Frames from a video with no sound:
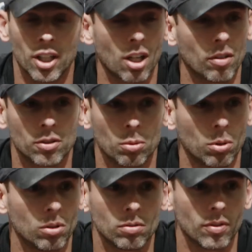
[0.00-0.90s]
Very
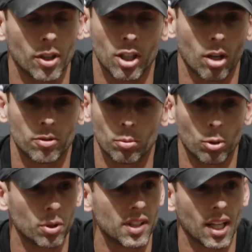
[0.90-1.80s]
comfortable. Very
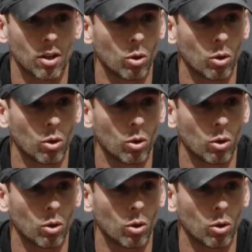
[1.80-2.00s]
comfortable with that